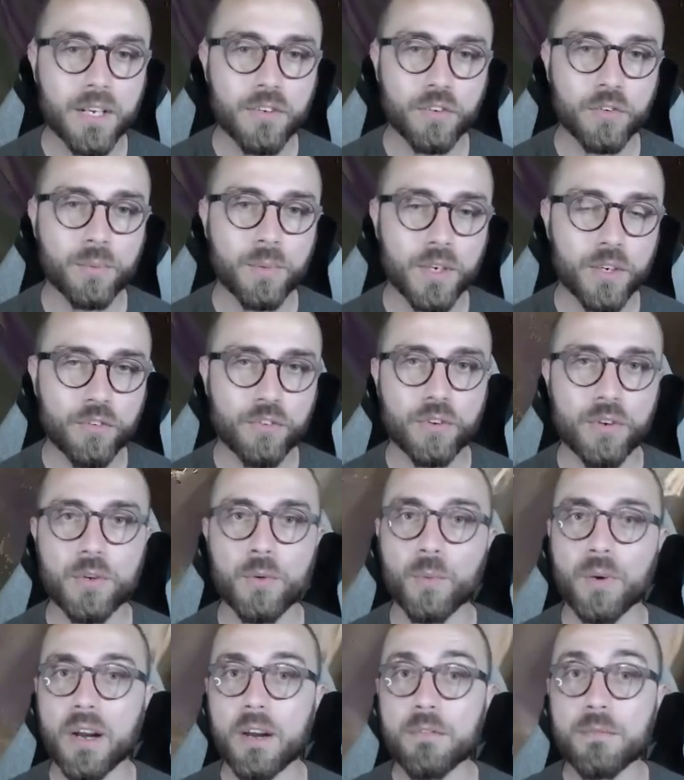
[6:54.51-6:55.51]
I just wanted to show
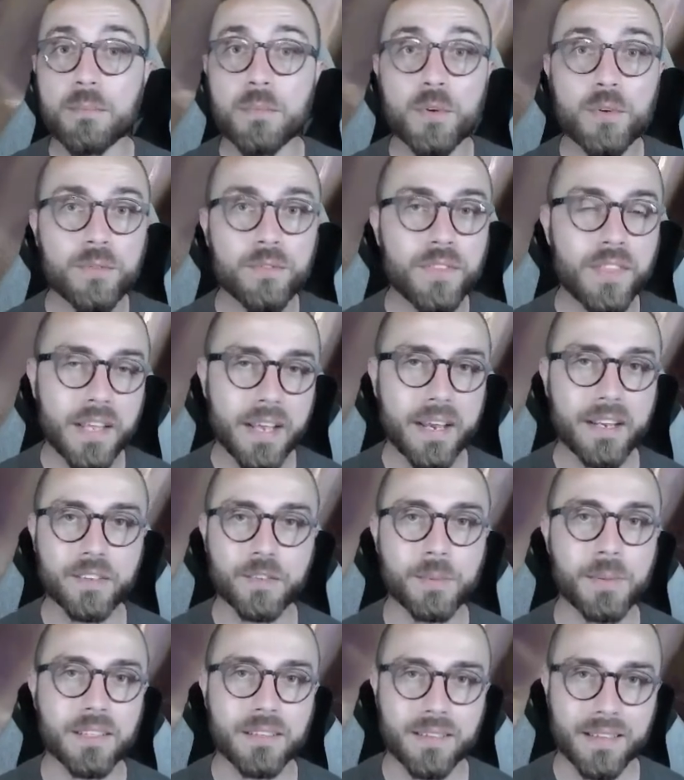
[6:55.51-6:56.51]
you where I've moved the
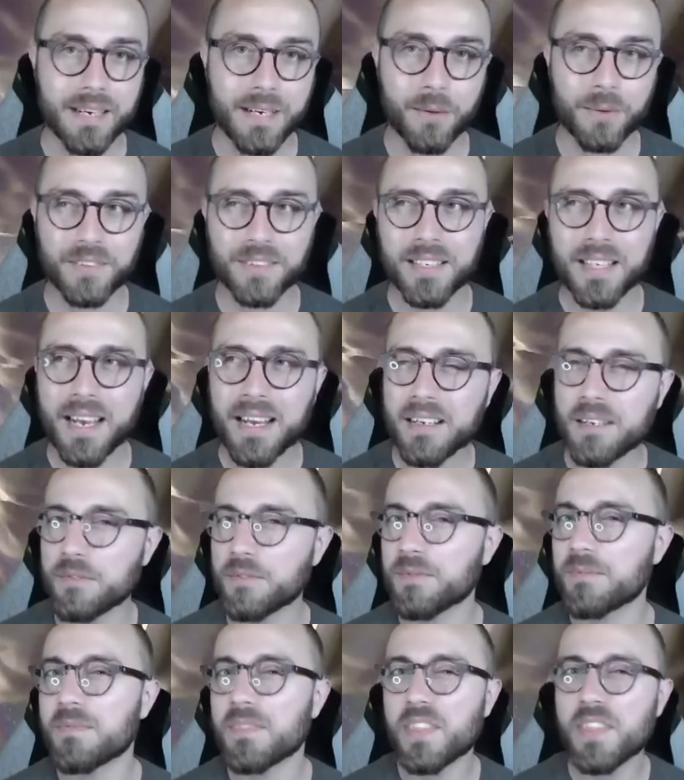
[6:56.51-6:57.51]
aspects that I was kind
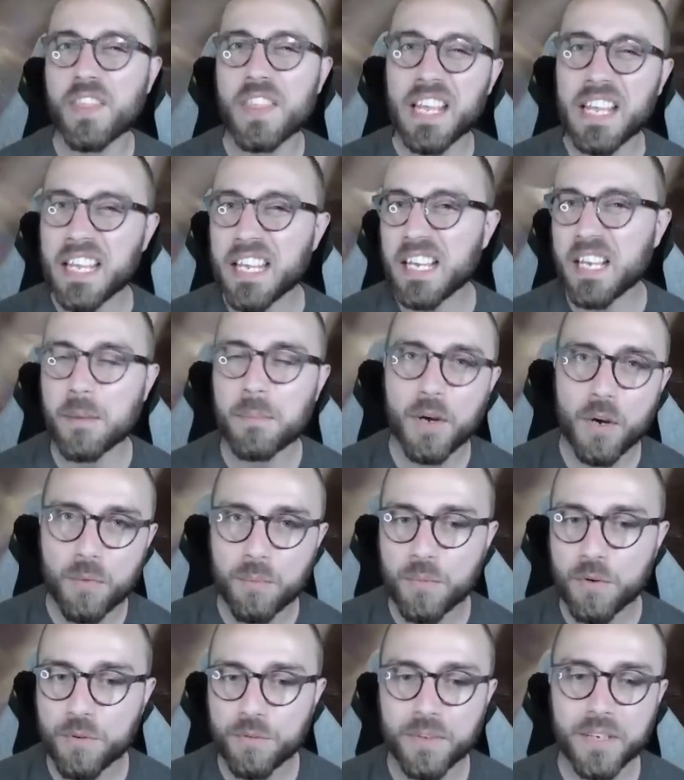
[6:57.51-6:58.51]
of thinking
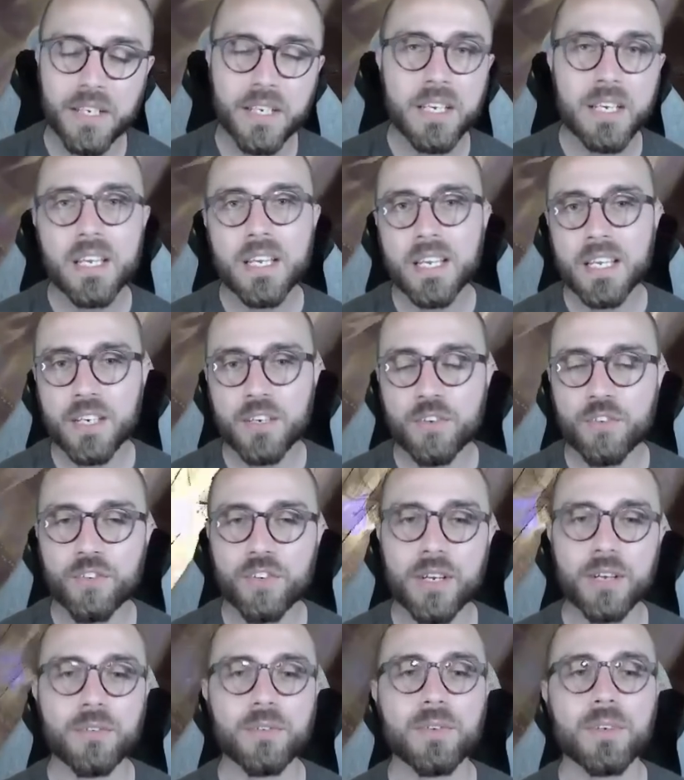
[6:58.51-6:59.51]
about moving in
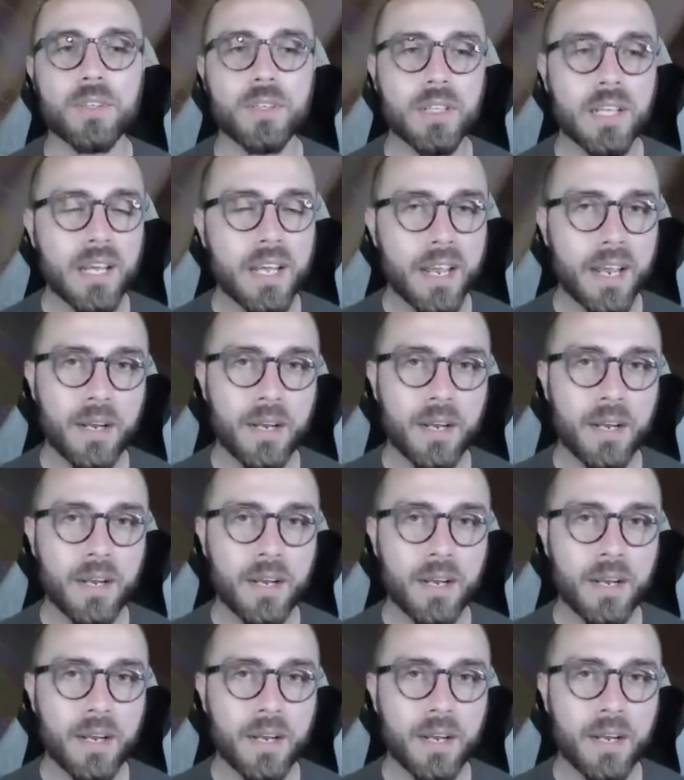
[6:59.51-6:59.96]
general.